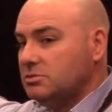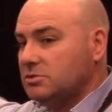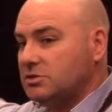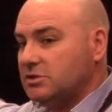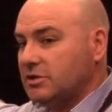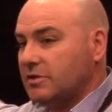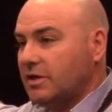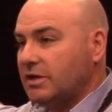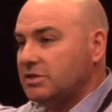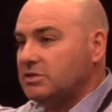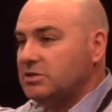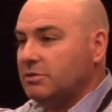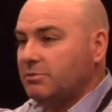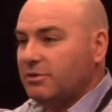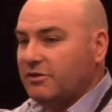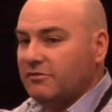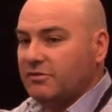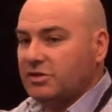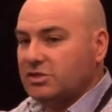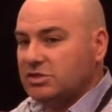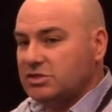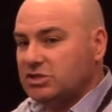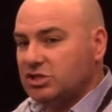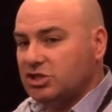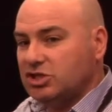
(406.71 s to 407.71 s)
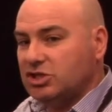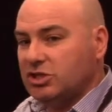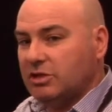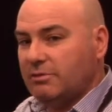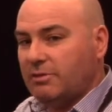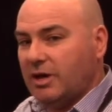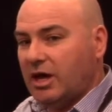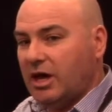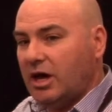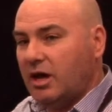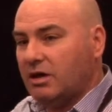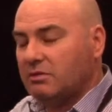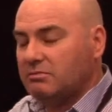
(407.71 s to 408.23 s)
So that's a bit of a decision
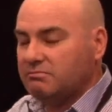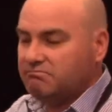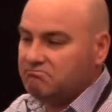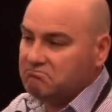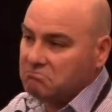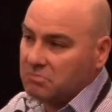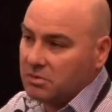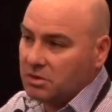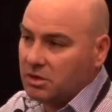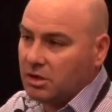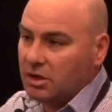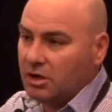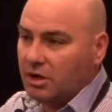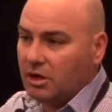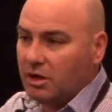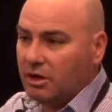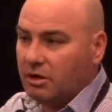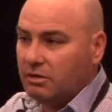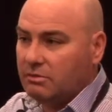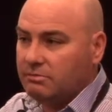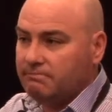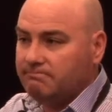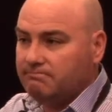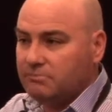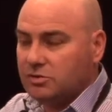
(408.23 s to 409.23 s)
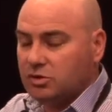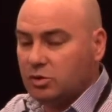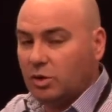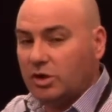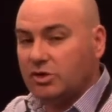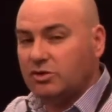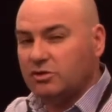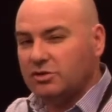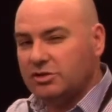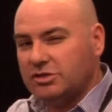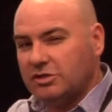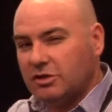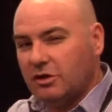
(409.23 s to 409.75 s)
about, do I
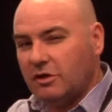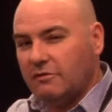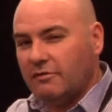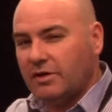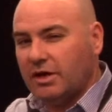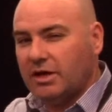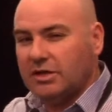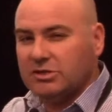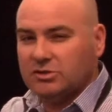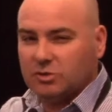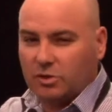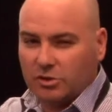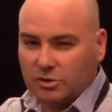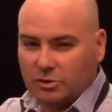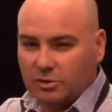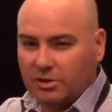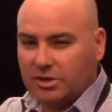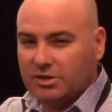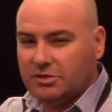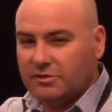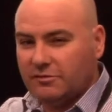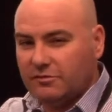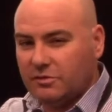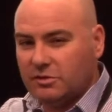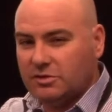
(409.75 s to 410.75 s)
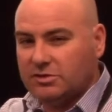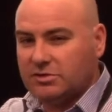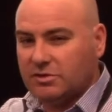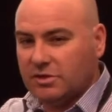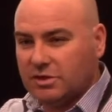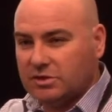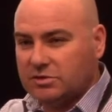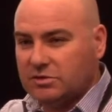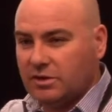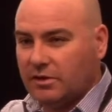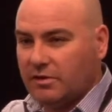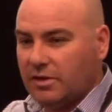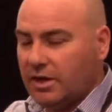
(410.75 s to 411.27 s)
do surveys, do I do interviews,
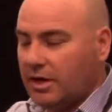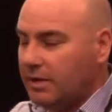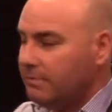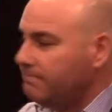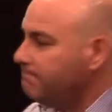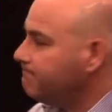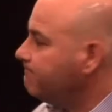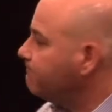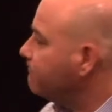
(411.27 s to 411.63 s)
things like that.